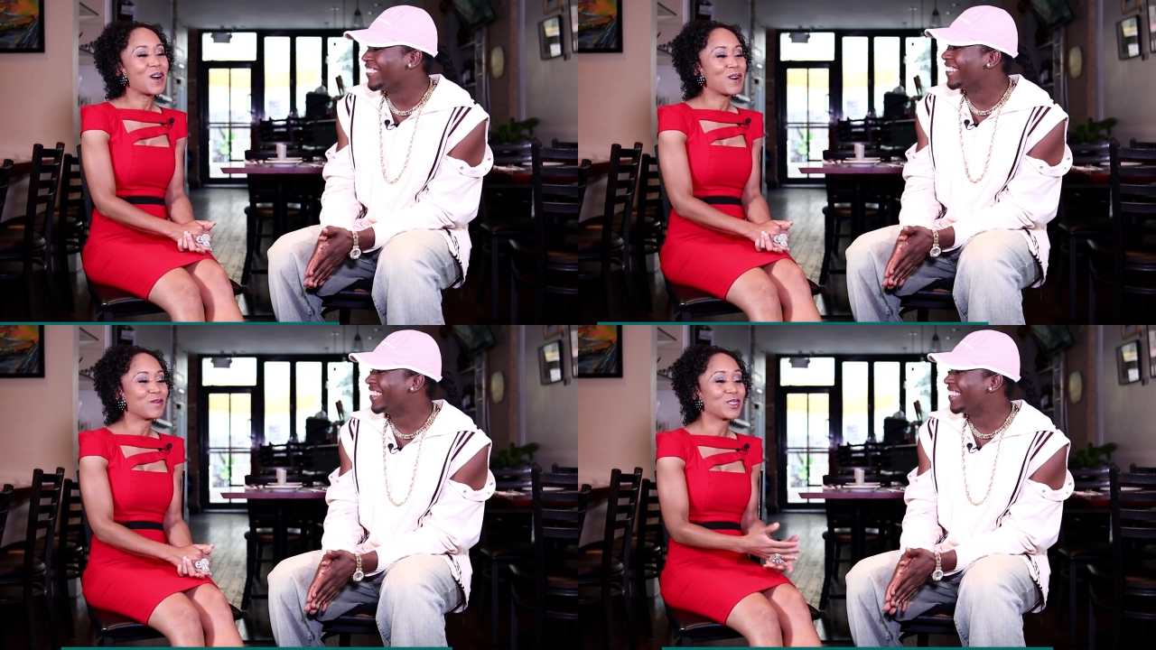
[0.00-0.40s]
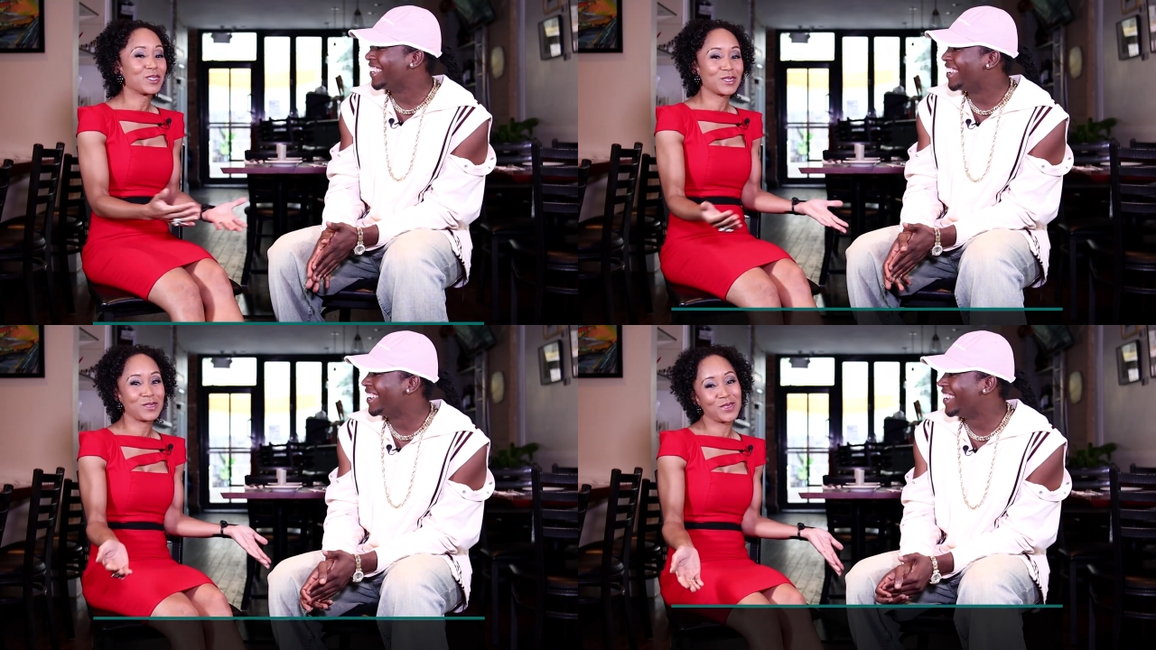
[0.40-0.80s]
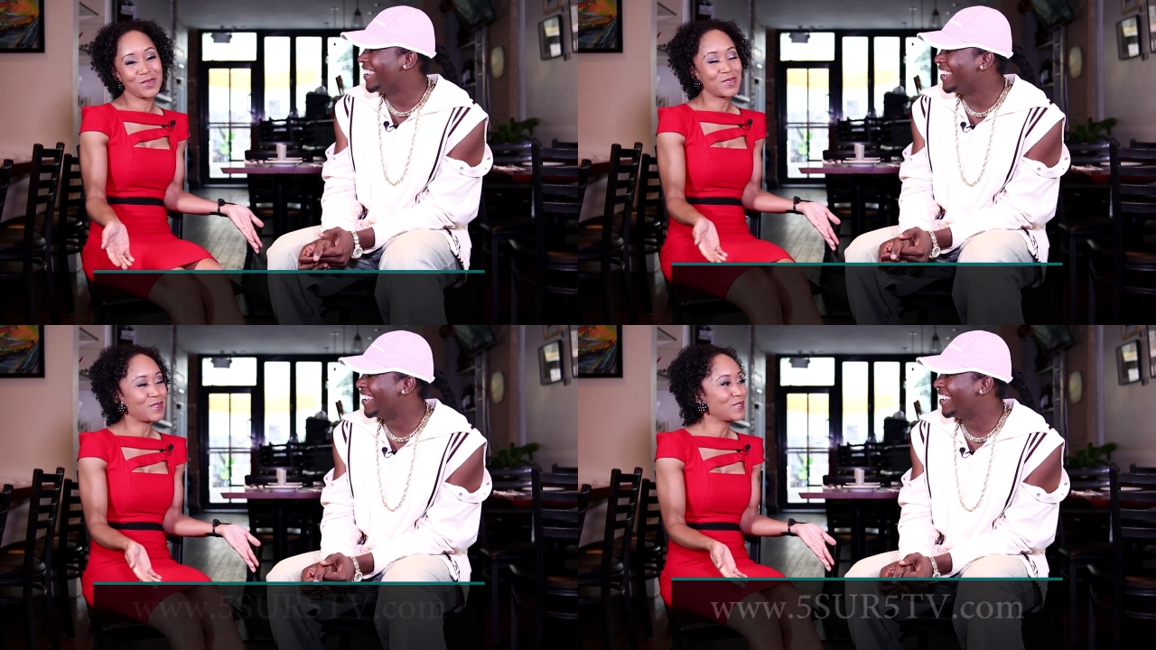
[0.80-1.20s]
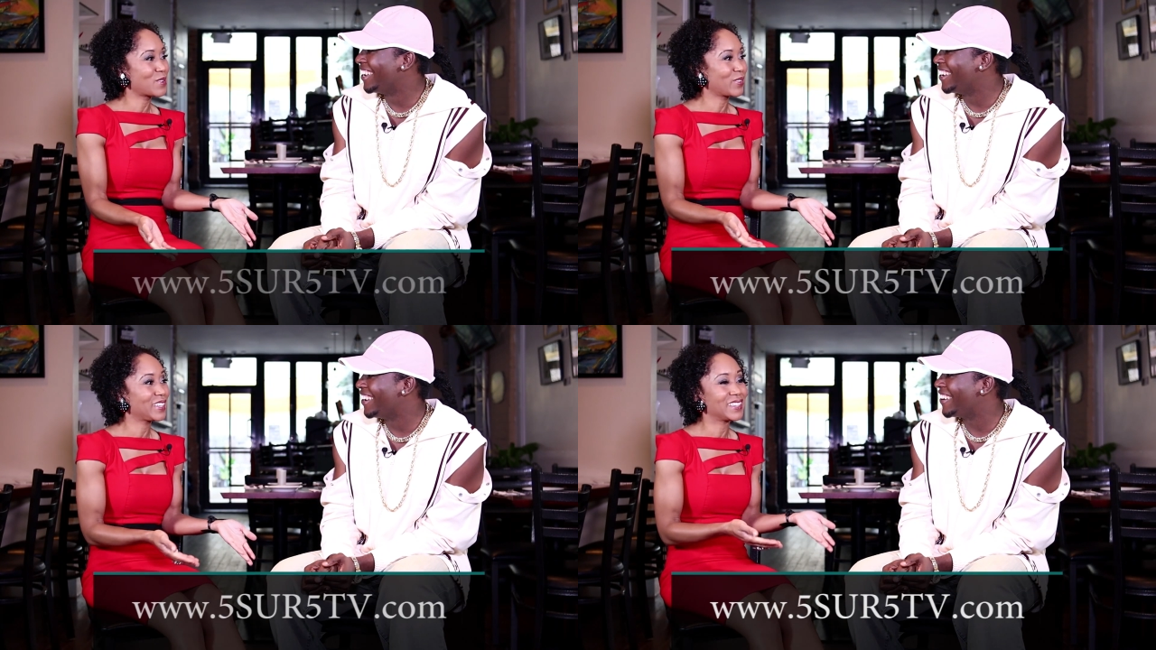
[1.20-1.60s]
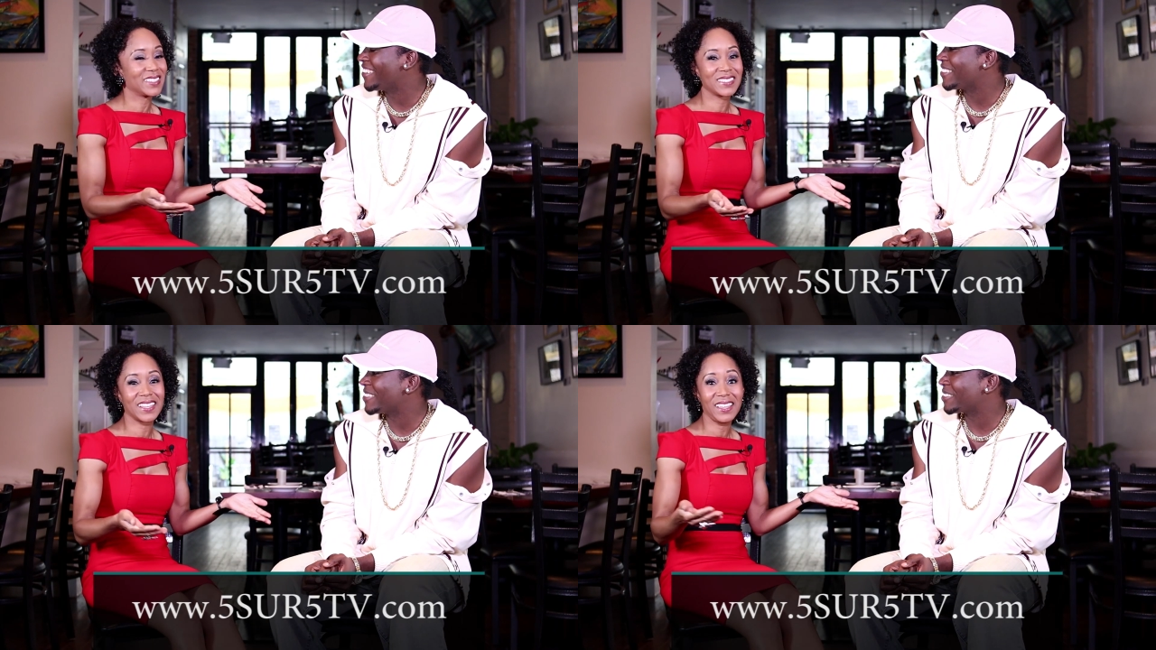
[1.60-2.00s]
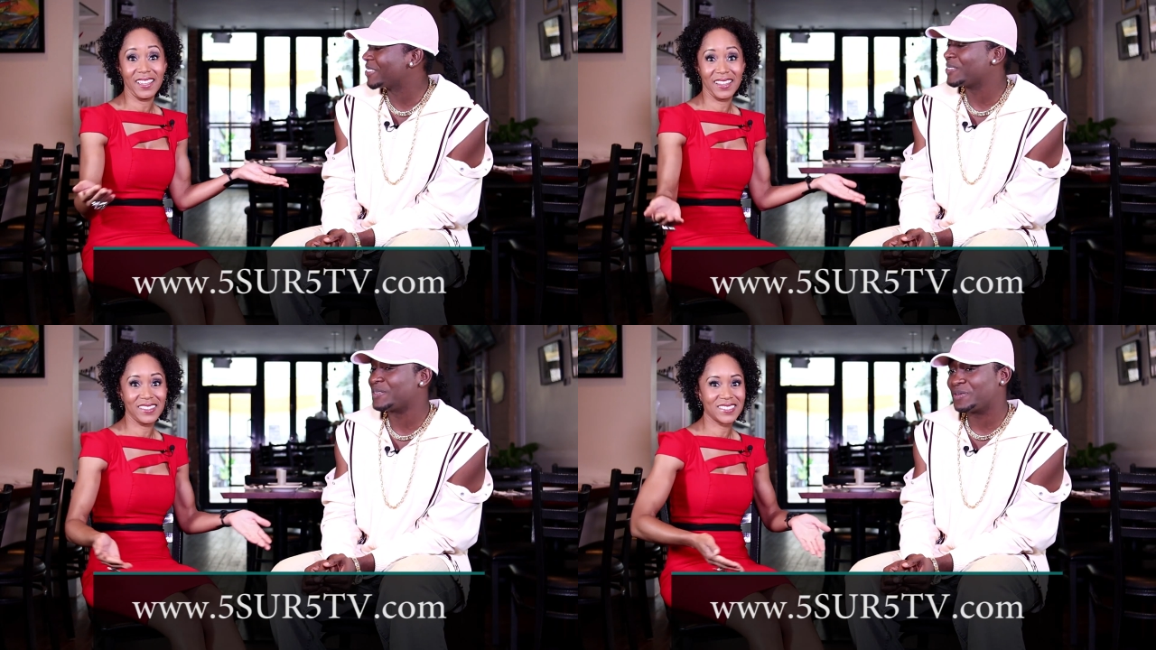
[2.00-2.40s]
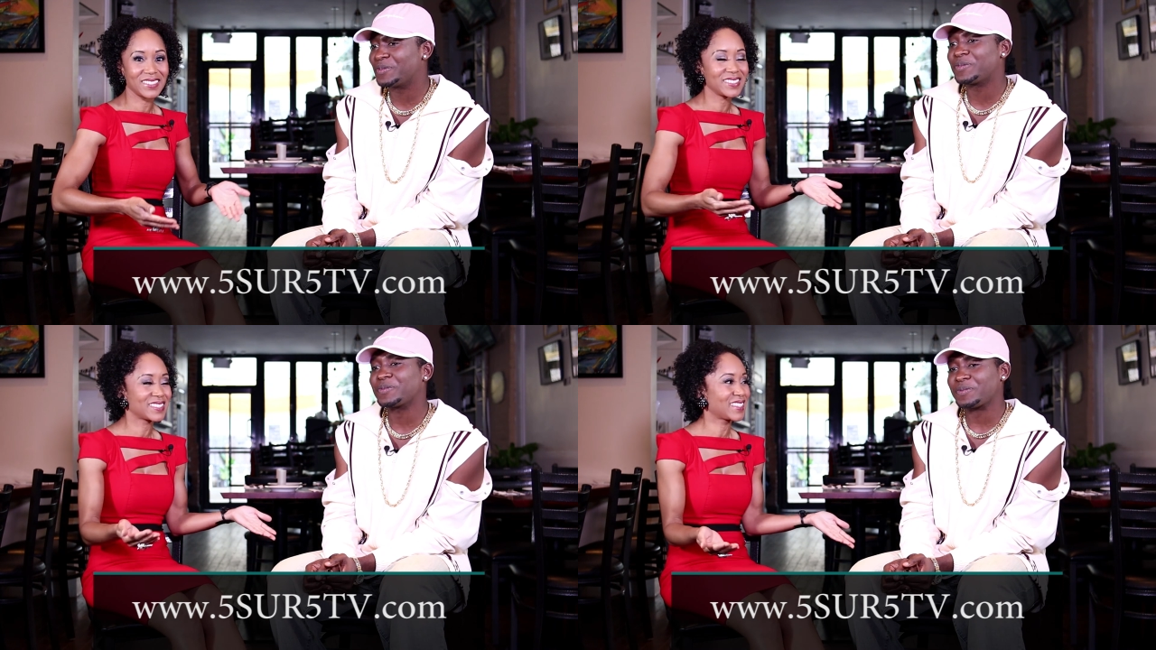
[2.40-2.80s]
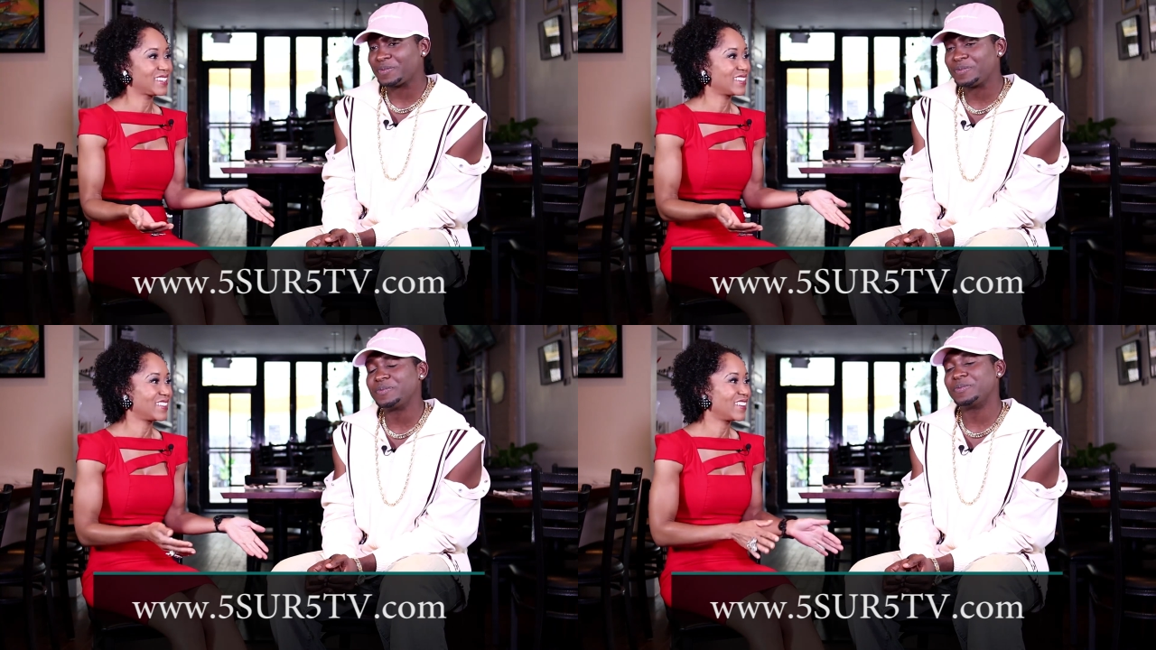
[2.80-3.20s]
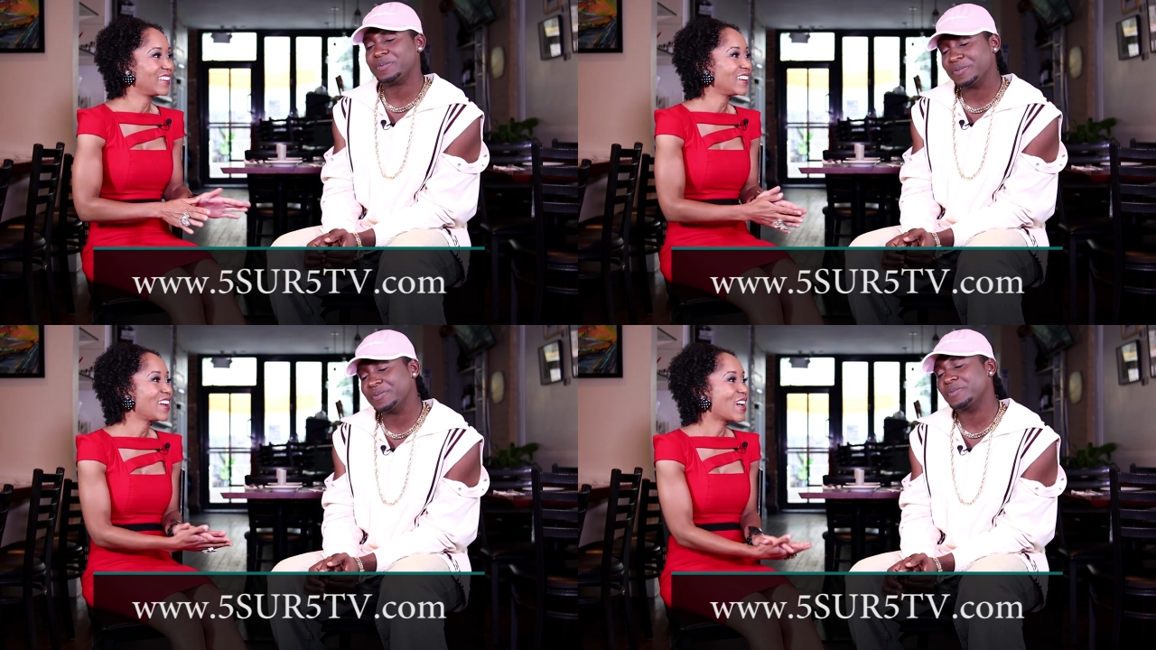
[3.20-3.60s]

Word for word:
Speaker 1: um, for those of you who don't know, he is a Haitian singer,